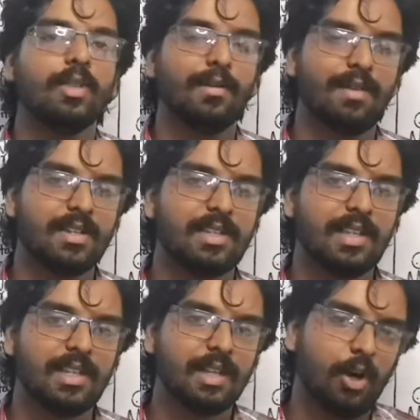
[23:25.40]
The first
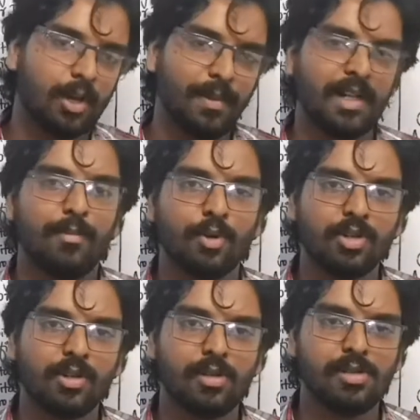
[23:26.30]
thing is orbital
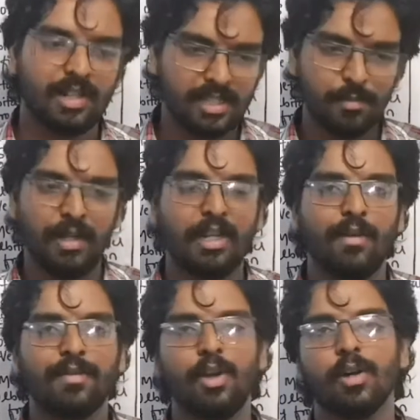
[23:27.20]
motion also, that is splitting
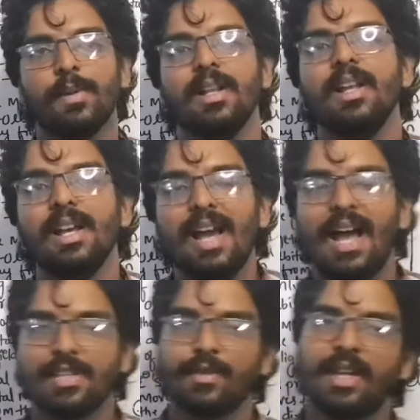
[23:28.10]
of the orbital,
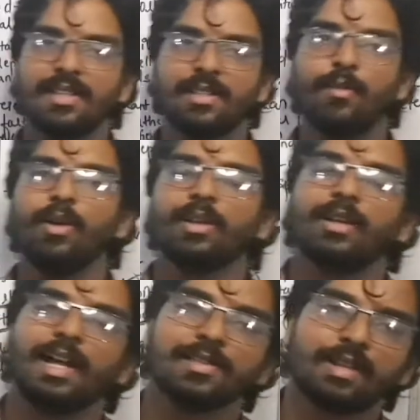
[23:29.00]
as well as the what?
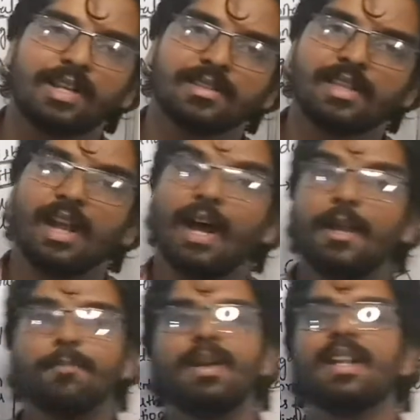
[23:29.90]
As well as the
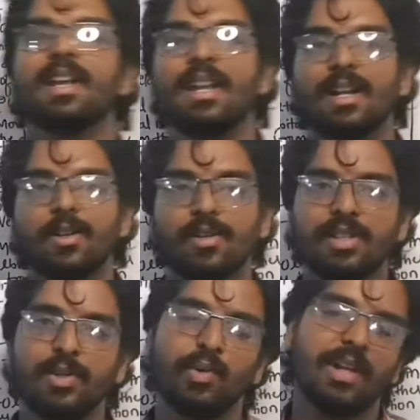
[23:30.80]
unpaired electrons
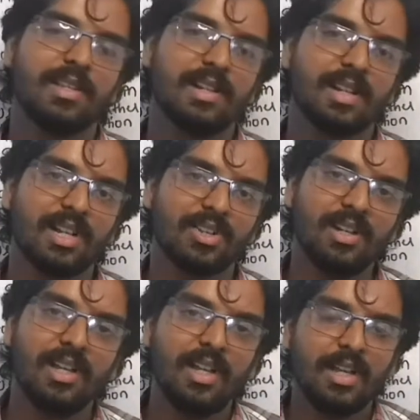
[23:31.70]
into
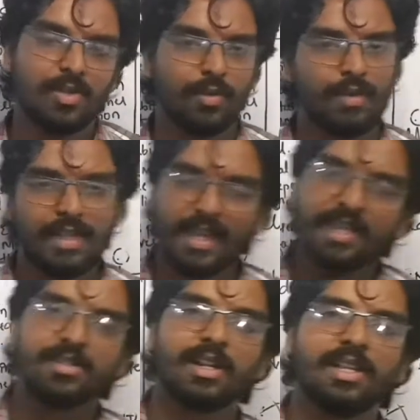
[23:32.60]
consideration. So we
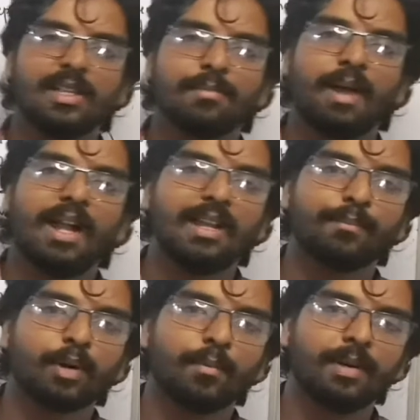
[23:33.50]
can study the magnetic
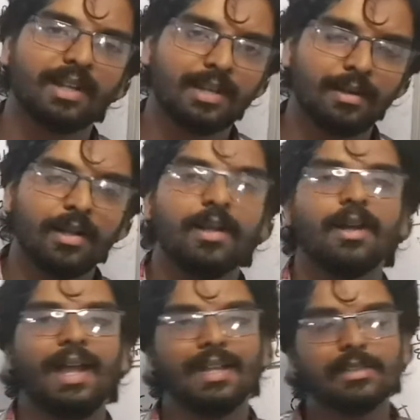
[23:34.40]
property in an
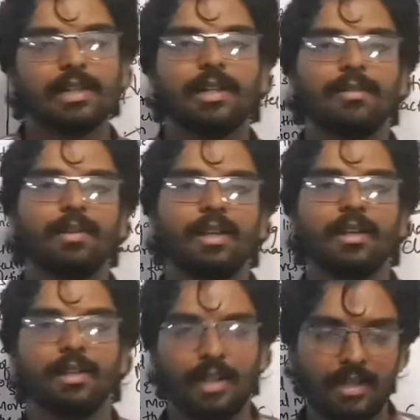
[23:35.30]
exact
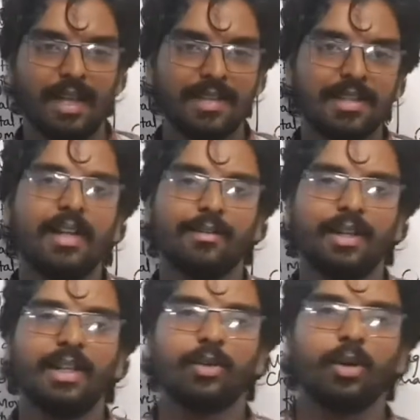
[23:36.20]

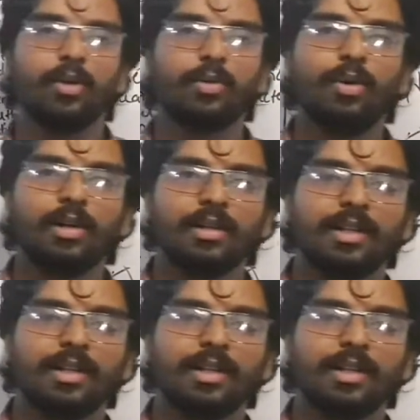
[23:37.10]
way in order to what?